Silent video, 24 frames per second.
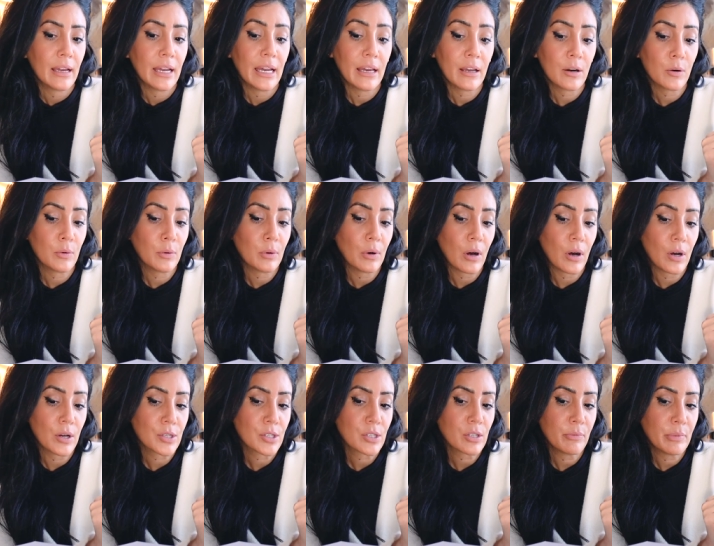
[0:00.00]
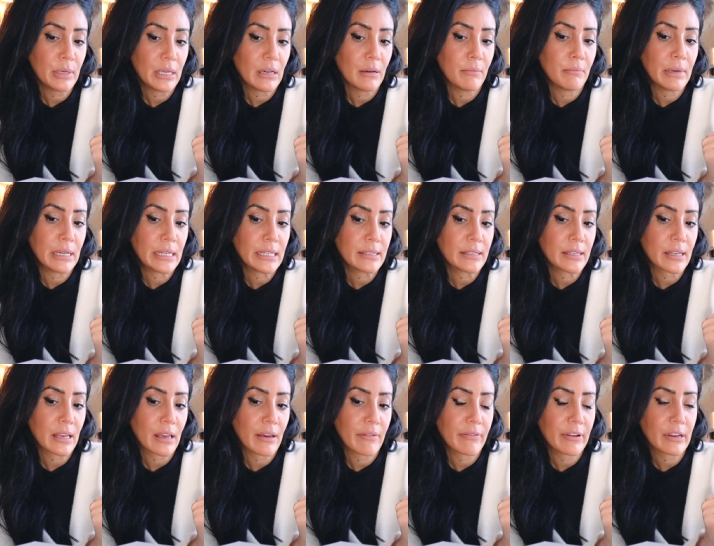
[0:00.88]
It will also be
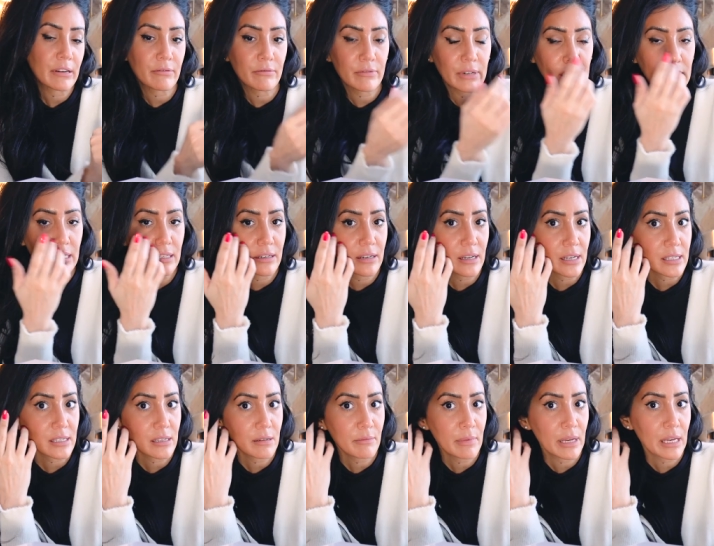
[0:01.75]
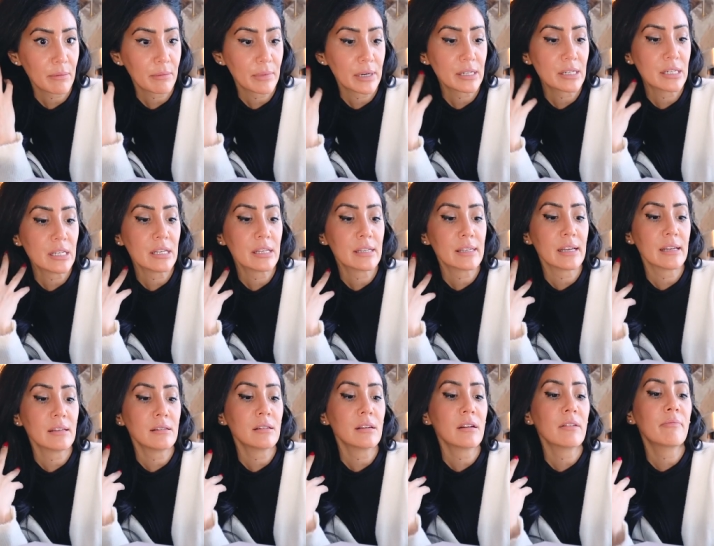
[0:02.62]
amazing if it really doesn't make my teeth
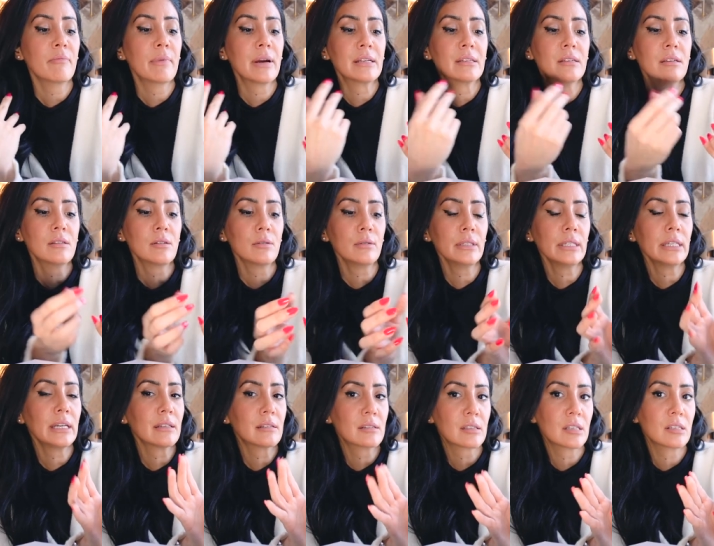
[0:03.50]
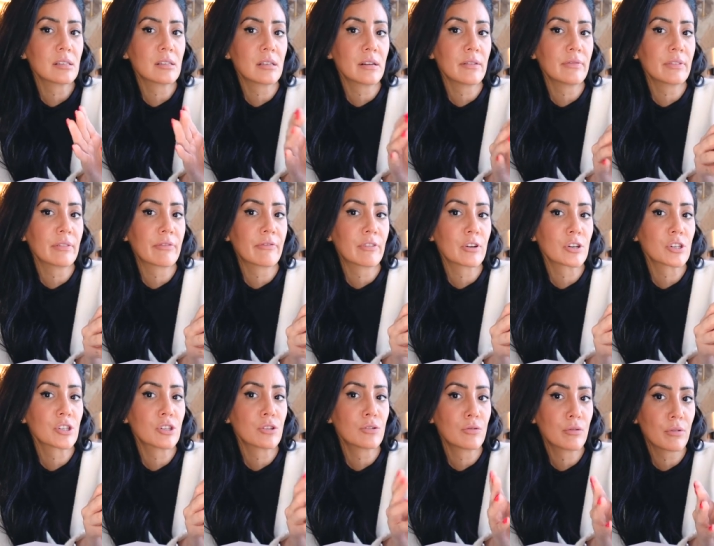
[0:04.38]
sensitive. My teeth only get sensitive the
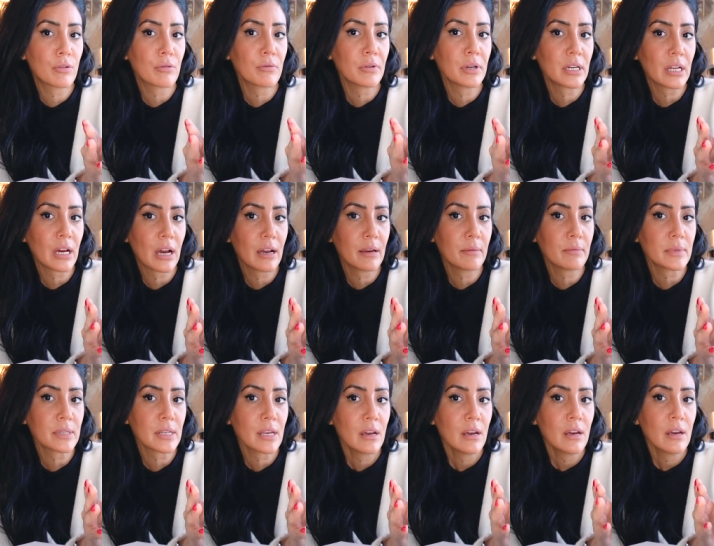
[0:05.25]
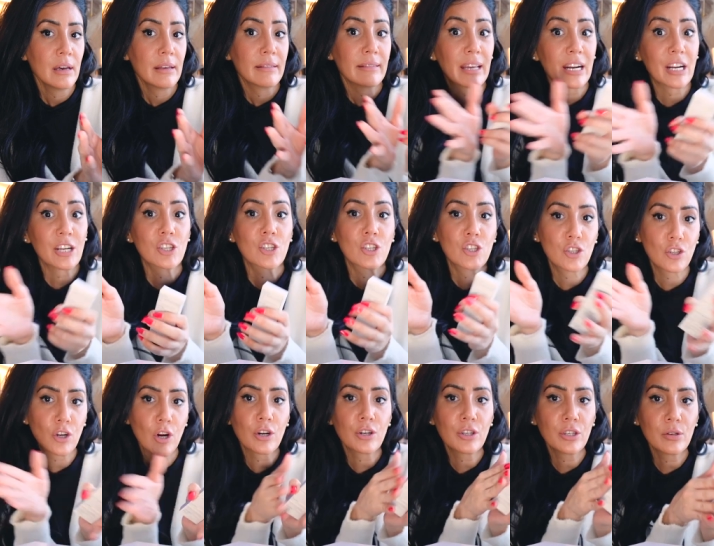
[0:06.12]
first 2-3 times that I
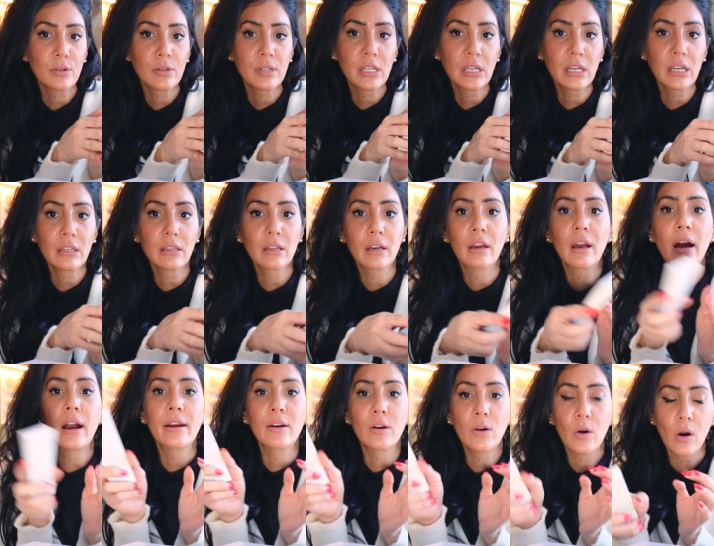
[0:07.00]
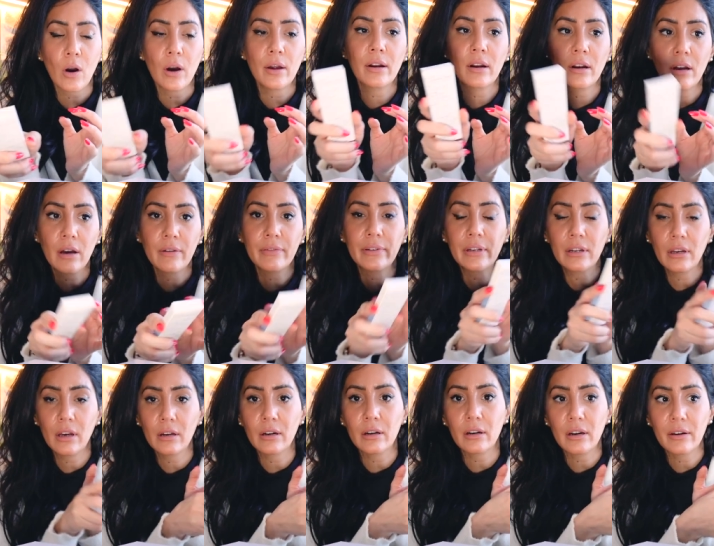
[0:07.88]
start using it. Like I go on and off and
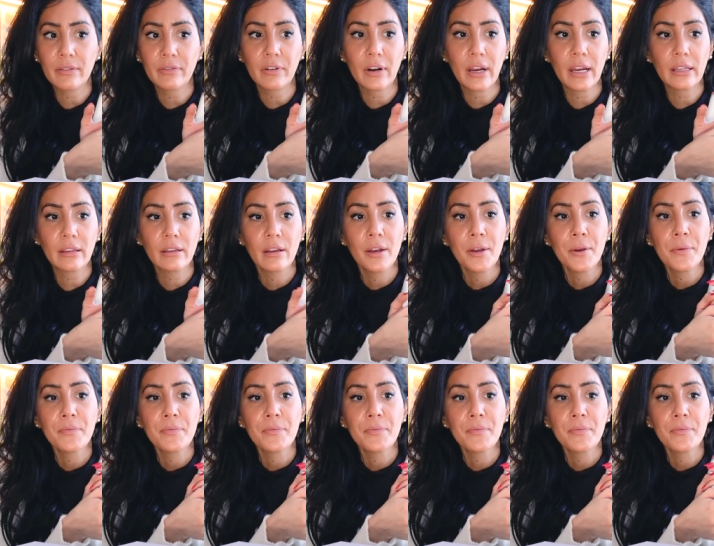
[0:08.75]
on and off, right?